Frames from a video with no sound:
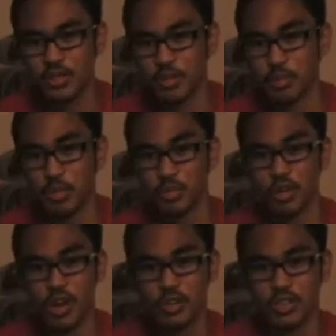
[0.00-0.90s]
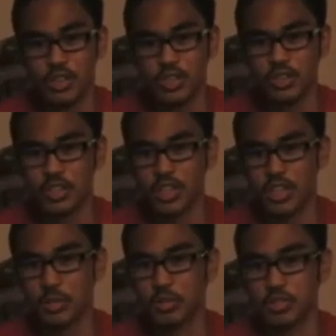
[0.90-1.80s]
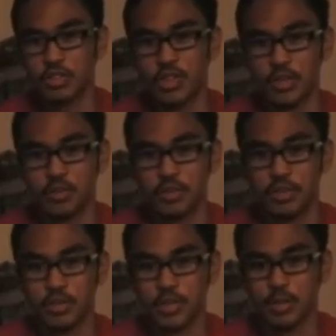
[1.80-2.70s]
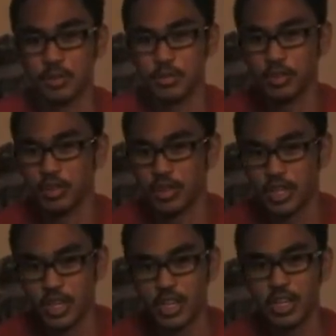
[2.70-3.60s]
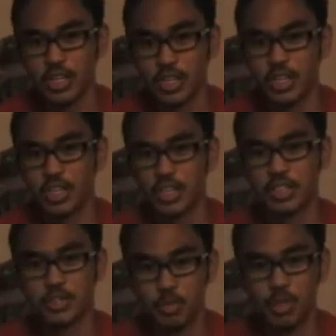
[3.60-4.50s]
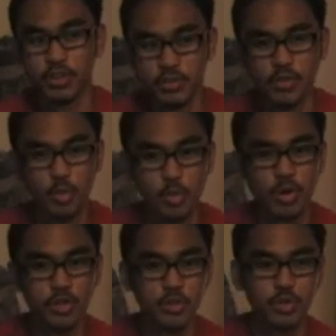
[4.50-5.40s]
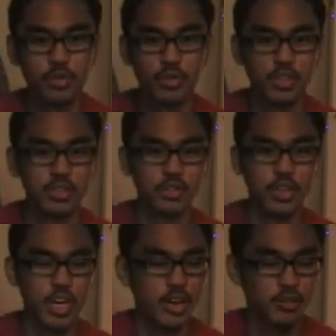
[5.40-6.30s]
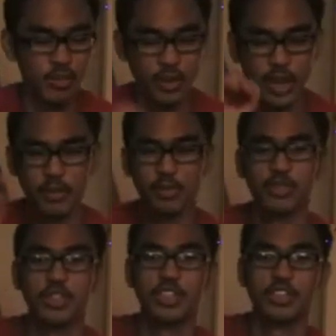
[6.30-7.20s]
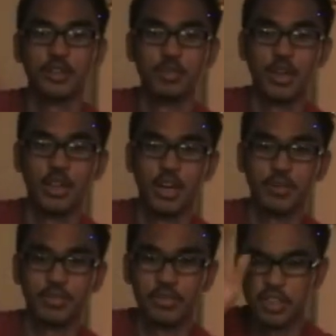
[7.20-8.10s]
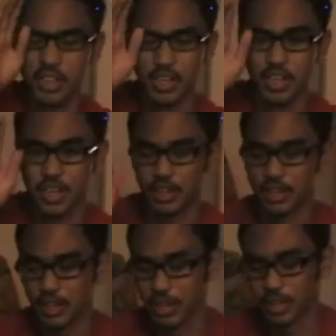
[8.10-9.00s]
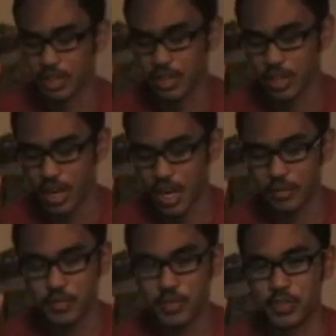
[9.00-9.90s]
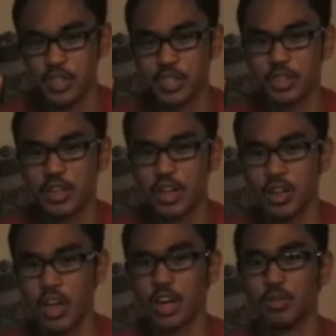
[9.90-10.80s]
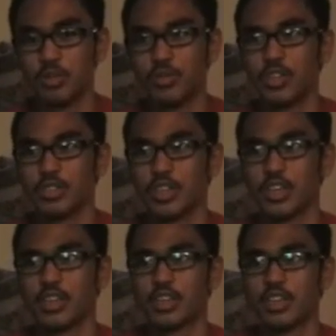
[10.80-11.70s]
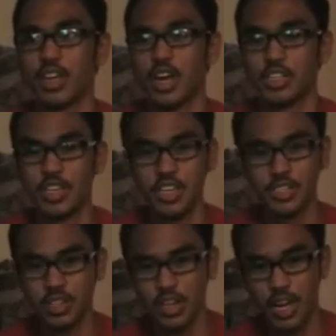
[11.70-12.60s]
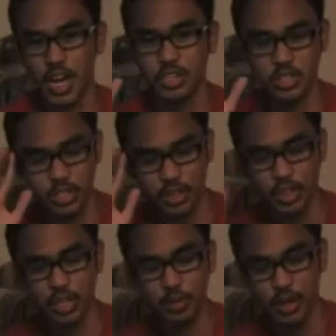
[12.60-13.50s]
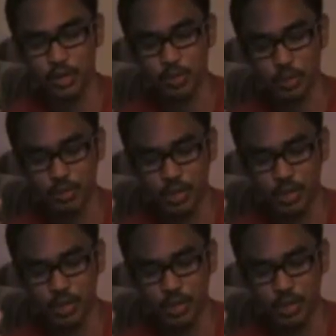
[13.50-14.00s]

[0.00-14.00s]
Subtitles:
Boondock Saints, and I'm pretty sure everyone knows that movie. It is one of the worst movies I've ever seen in my life, and I've seen a lot of movies, and I actually think about the movie